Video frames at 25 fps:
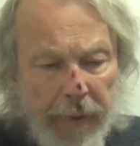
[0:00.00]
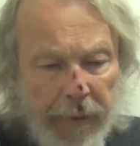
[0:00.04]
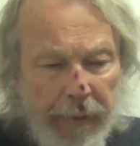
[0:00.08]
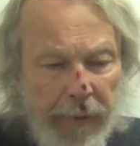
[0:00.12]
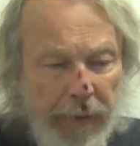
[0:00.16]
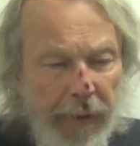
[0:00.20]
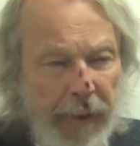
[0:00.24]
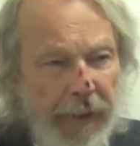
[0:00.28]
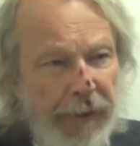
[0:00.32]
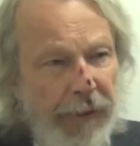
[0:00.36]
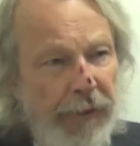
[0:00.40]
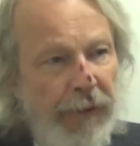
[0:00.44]

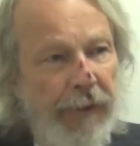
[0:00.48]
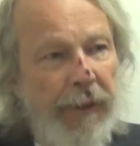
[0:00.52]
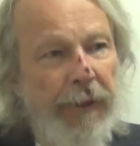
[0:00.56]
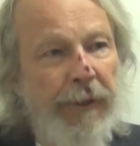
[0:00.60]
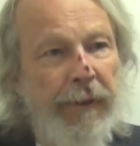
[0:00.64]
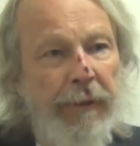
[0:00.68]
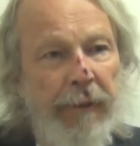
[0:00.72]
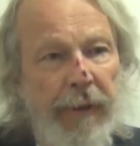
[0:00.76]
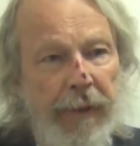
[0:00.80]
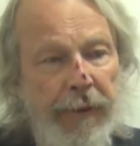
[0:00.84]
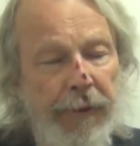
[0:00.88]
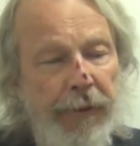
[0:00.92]
the
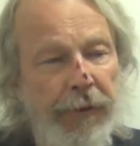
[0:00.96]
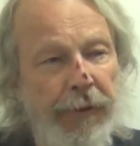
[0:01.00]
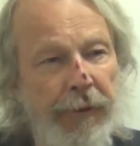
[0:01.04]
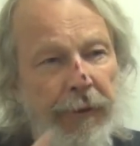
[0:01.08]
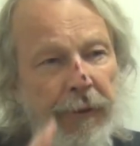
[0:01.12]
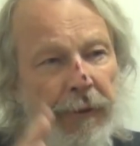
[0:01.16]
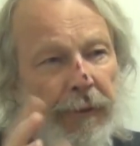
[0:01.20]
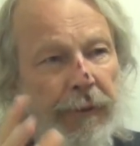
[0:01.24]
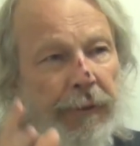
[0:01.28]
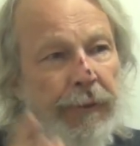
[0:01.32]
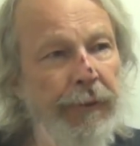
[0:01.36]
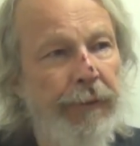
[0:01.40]
legislature had this
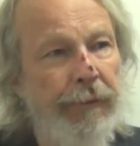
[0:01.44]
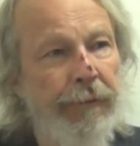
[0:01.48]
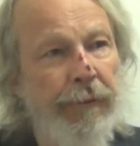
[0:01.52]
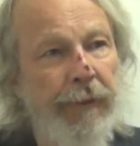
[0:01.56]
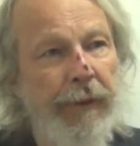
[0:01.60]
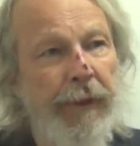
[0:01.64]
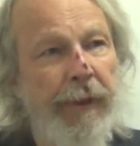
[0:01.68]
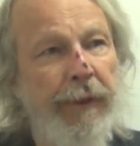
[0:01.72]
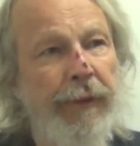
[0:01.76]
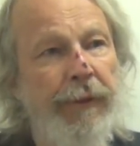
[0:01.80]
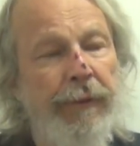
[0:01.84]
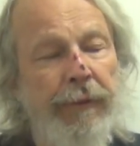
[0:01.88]
huge
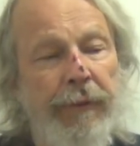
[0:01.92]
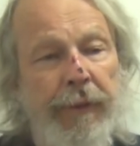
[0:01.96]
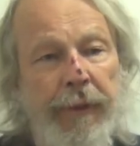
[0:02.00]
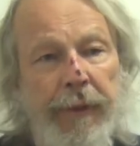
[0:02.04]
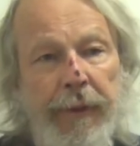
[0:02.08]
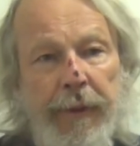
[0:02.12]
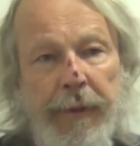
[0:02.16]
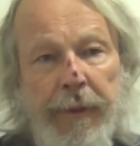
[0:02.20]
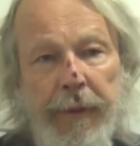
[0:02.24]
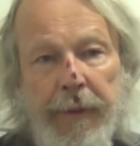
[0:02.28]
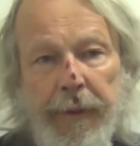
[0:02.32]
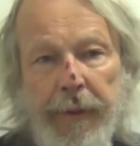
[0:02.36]

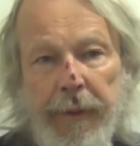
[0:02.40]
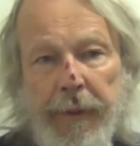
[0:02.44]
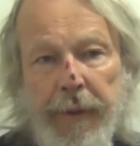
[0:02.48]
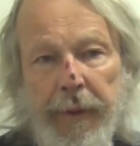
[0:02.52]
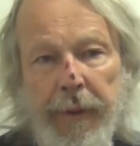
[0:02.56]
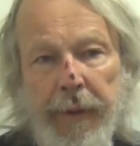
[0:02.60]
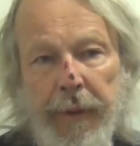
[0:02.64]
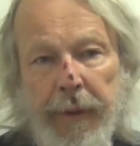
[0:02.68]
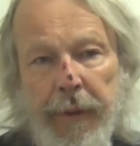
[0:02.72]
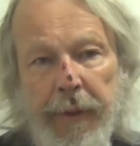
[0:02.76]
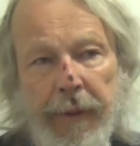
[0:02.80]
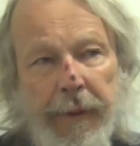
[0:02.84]
reentry
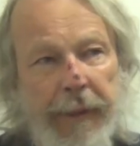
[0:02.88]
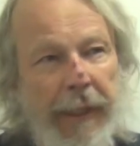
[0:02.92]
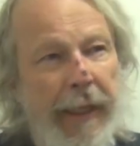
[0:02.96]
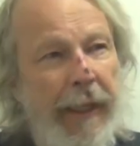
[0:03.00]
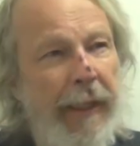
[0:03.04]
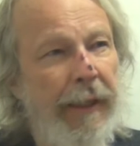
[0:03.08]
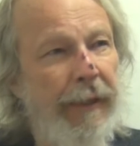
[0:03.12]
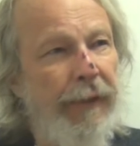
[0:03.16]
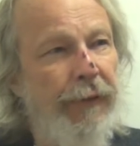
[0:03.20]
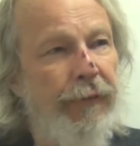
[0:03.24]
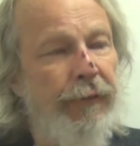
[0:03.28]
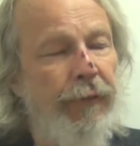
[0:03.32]

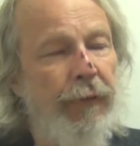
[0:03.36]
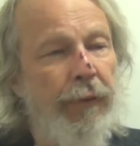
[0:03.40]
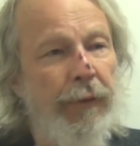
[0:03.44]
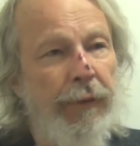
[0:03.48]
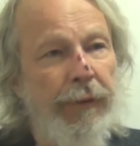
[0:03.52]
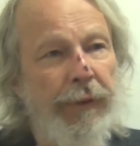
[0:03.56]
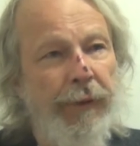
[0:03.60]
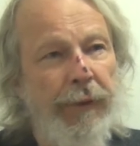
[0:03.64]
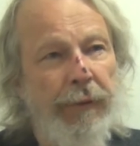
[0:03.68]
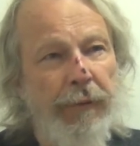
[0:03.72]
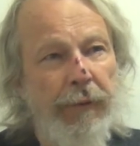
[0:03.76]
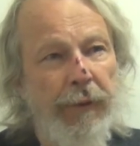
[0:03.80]
task
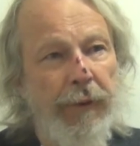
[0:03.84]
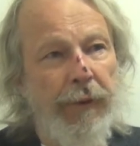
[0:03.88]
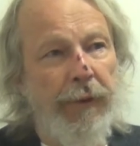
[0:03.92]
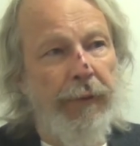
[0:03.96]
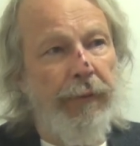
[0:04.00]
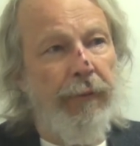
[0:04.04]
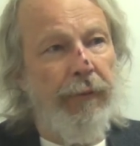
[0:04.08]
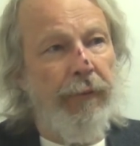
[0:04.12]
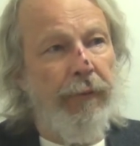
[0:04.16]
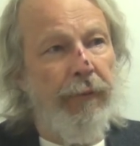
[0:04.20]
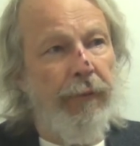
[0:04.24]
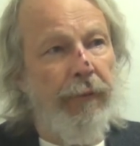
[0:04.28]
force. It
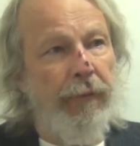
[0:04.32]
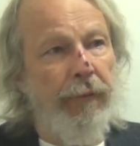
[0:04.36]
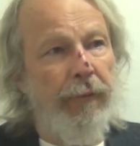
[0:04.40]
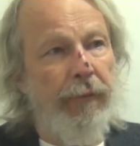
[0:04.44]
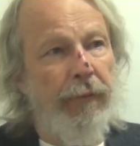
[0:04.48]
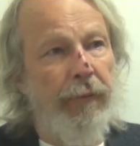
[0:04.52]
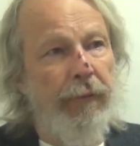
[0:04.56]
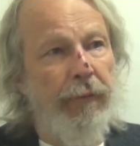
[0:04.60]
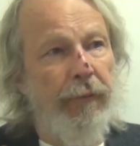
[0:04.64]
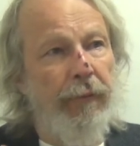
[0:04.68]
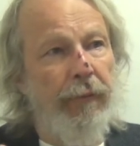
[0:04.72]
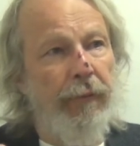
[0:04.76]
was
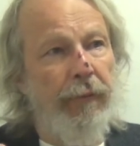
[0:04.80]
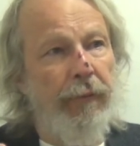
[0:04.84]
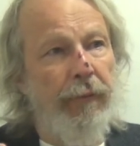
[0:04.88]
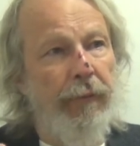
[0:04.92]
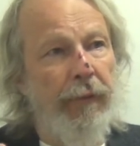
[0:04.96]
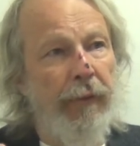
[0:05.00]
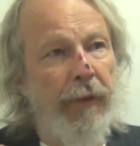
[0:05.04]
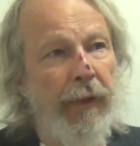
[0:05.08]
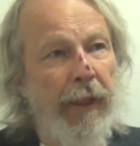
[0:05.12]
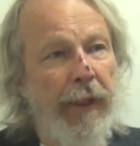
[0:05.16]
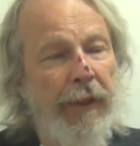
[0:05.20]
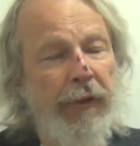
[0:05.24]

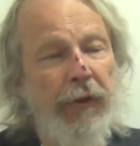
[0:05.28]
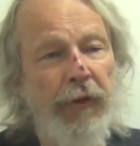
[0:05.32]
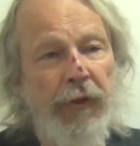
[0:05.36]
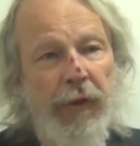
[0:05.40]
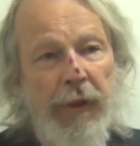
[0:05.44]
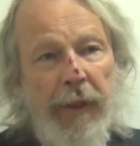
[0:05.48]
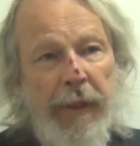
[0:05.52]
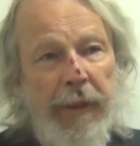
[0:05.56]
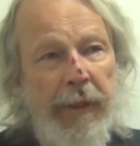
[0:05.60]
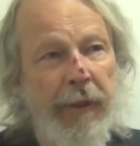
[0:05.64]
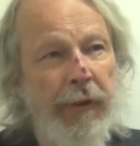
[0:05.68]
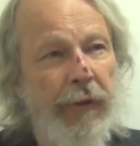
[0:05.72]

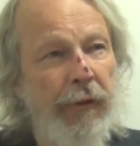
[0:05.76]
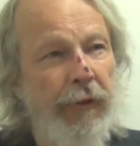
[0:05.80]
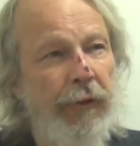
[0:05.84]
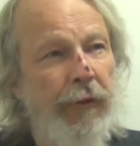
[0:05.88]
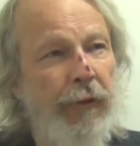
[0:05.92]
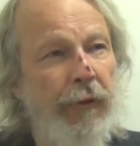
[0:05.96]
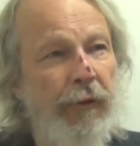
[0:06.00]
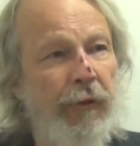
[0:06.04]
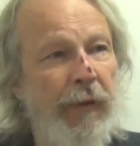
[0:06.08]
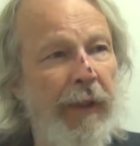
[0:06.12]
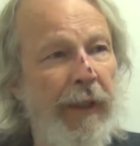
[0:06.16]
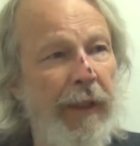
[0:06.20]
legislated in
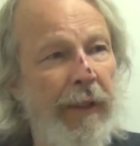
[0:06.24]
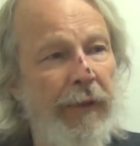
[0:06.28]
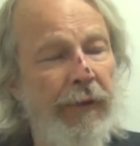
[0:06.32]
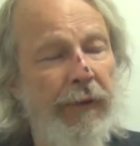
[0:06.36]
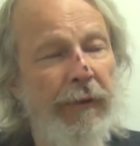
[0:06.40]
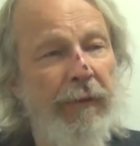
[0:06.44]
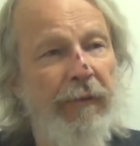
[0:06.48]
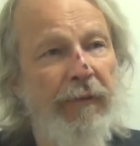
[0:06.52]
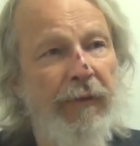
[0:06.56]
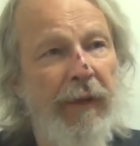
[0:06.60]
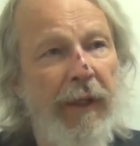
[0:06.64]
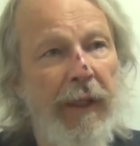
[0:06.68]

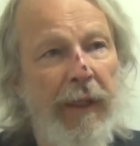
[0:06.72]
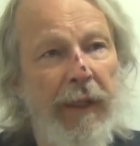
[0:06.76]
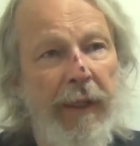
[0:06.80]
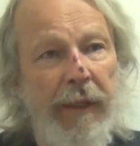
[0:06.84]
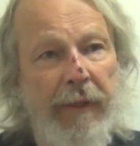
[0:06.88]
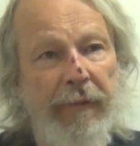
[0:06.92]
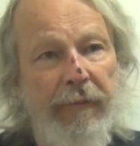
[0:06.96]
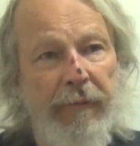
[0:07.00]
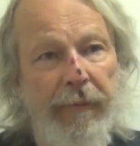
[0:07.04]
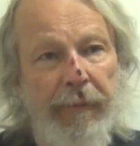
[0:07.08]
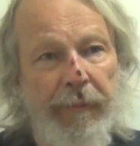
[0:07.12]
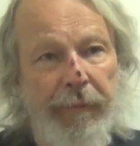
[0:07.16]

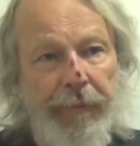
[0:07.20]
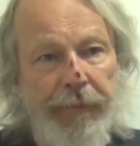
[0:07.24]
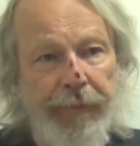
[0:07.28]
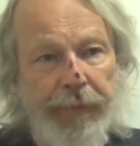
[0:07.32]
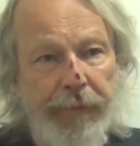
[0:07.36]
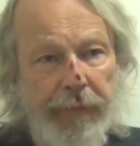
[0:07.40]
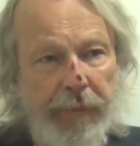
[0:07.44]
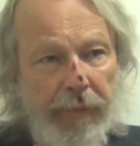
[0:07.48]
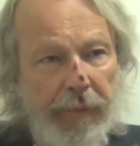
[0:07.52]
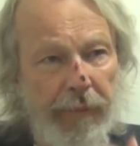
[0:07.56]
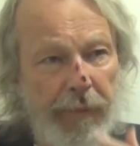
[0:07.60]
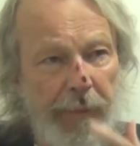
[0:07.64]
2005
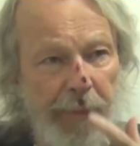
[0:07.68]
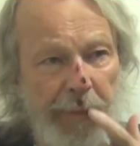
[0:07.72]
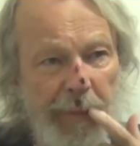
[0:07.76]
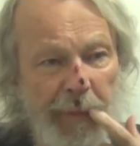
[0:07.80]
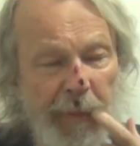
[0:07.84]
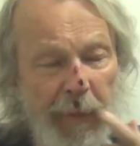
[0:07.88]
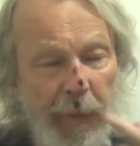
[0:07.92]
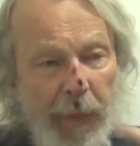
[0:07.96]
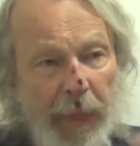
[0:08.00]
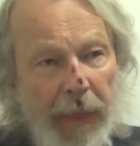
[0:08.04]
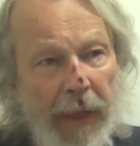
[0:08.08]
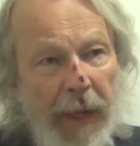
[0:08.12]

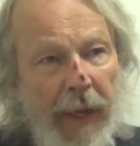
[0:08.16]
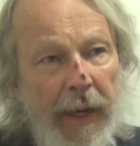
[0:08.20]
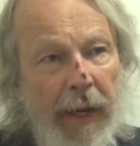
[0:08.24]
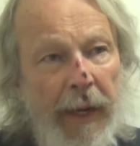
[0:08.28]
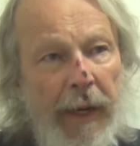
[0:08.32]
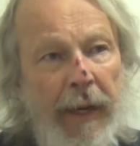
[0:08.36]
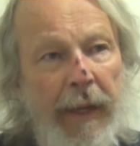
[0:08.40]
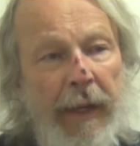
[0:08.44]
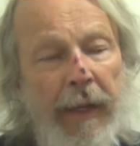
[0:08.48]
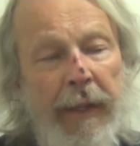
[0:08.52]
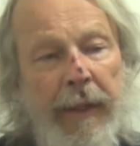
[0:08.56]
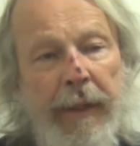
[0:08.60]

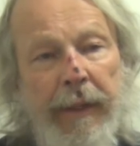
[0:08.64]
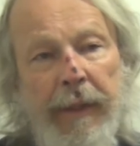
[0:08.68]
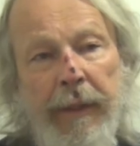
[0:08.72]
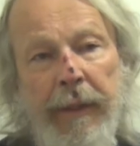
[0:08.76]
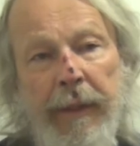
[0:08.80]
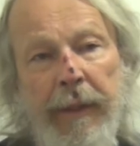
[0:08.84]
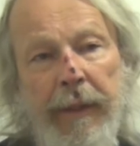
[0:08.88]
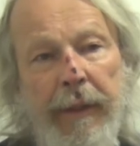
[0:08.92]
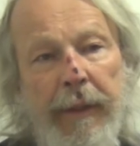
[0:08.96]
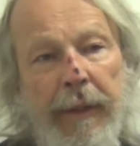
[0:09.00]
and